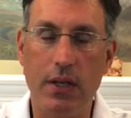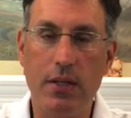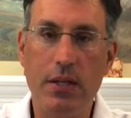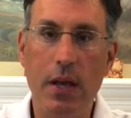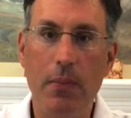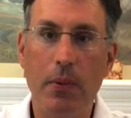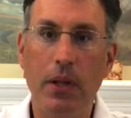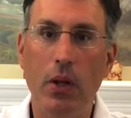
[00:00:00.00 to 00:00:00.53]

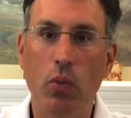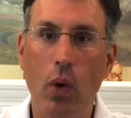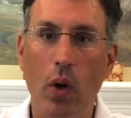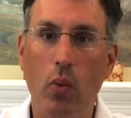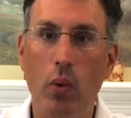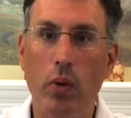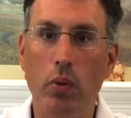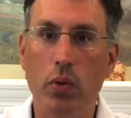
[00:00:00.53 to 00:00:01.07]
typically
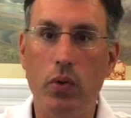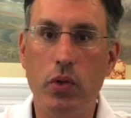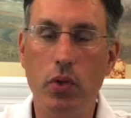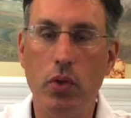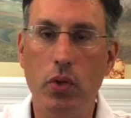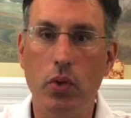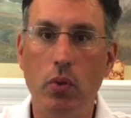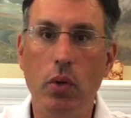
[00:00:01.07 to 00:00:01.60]
what we will
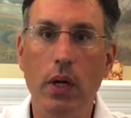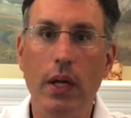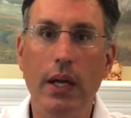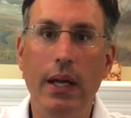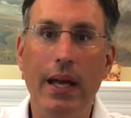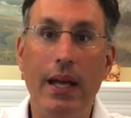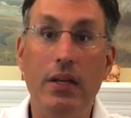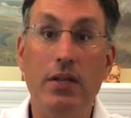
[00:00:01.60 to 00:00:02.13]
do
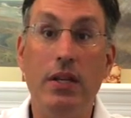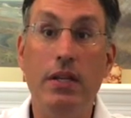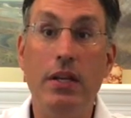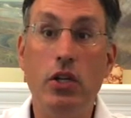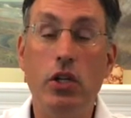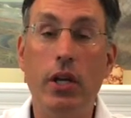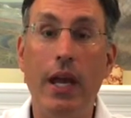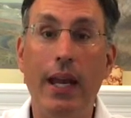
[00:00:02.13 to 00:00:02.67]
is
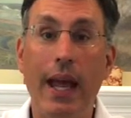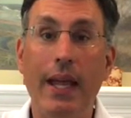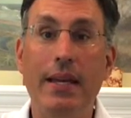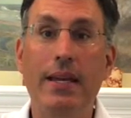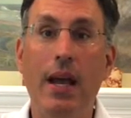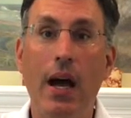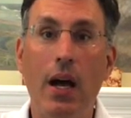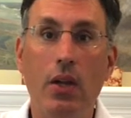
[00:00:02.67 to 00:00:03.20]
initiate a
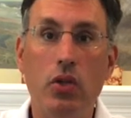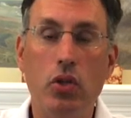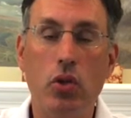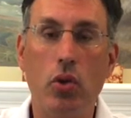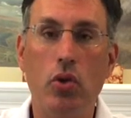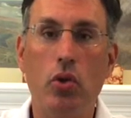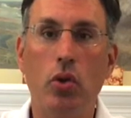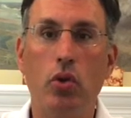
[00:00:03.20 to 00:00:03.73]

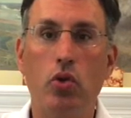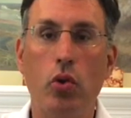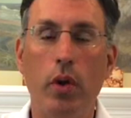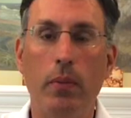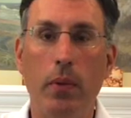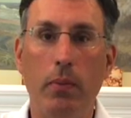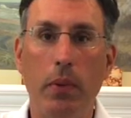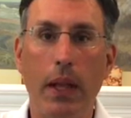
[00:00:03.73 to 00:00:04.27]
non-surgical
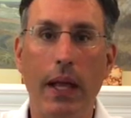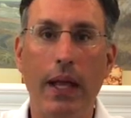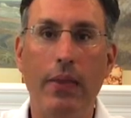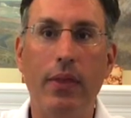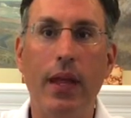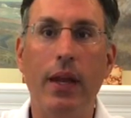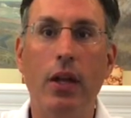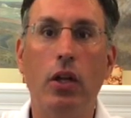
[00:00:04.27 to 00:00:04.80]
treatment
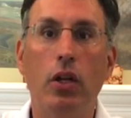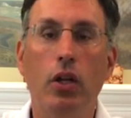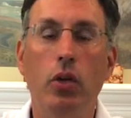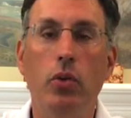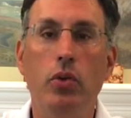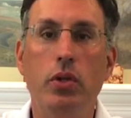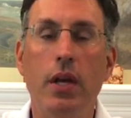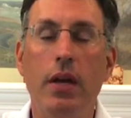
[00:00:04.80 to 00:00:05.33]
plan that
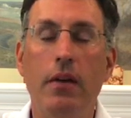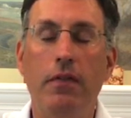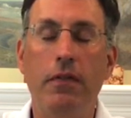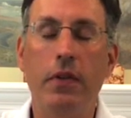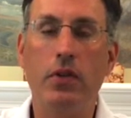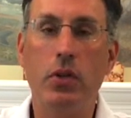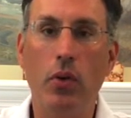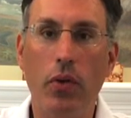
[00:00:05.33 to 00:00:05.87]
includes
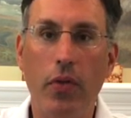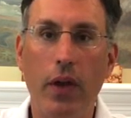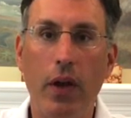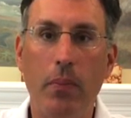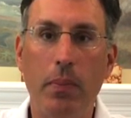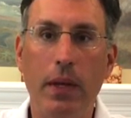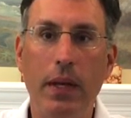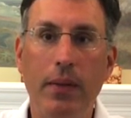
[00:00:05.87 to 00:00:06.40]
physical
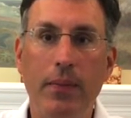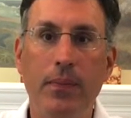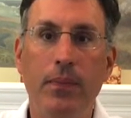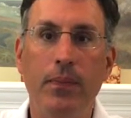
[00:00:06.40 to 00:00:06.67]
therapy